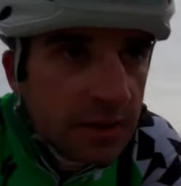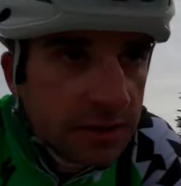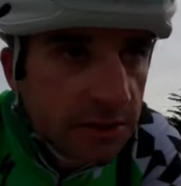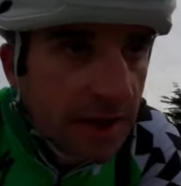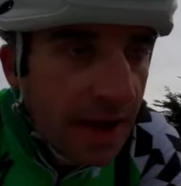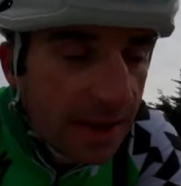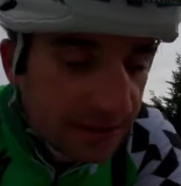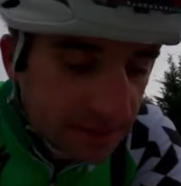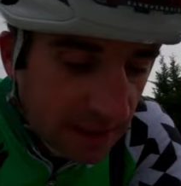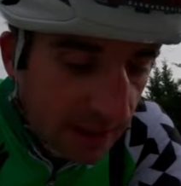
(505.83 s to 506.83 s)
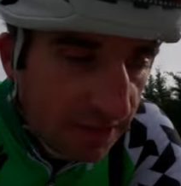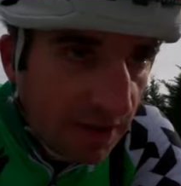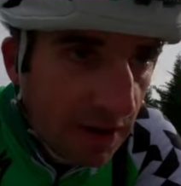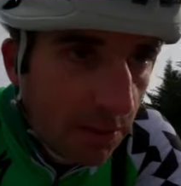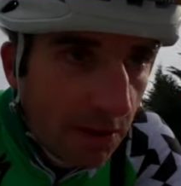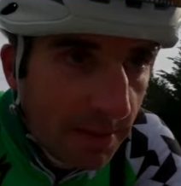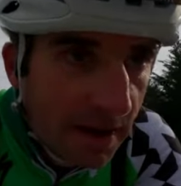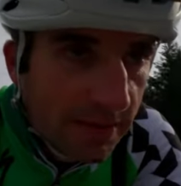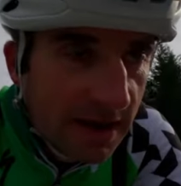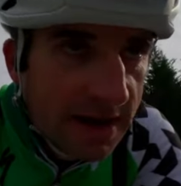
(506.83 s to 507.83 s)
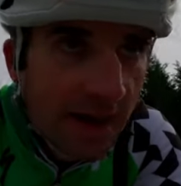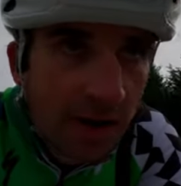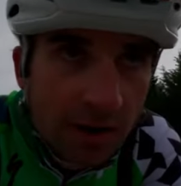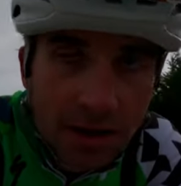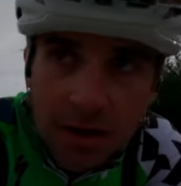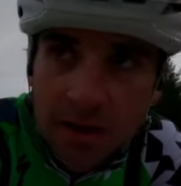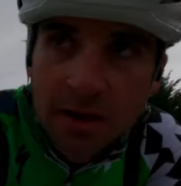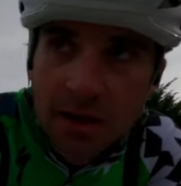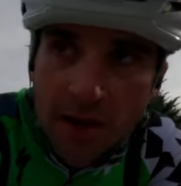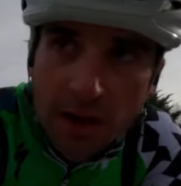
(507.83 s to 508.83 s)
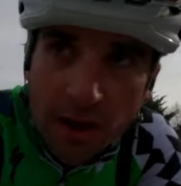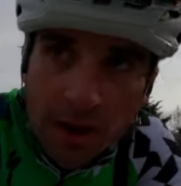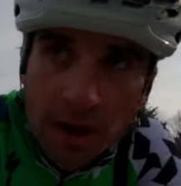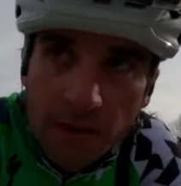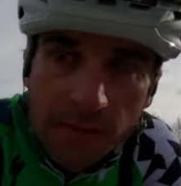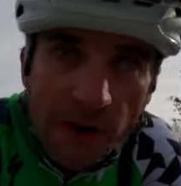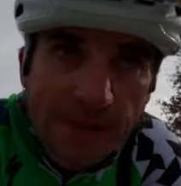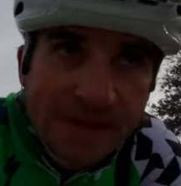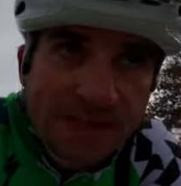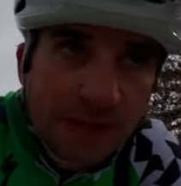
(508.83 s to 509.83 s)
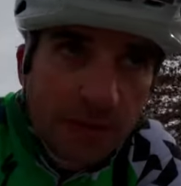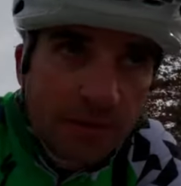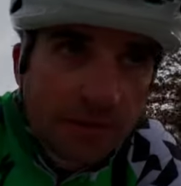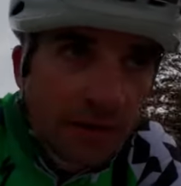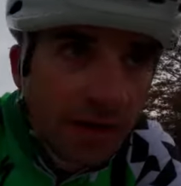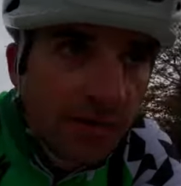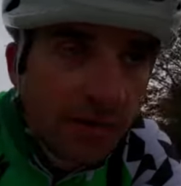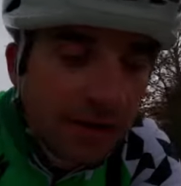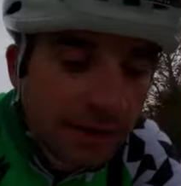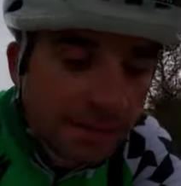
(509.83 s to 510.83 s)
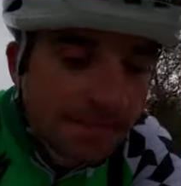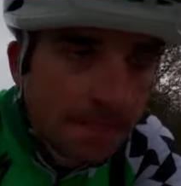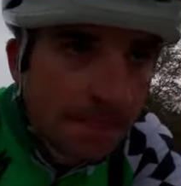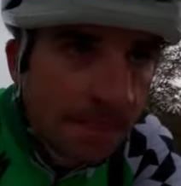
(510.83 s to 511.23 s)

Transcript: So yeah, that's kind of where I'm at right now. Wrap this up and recover and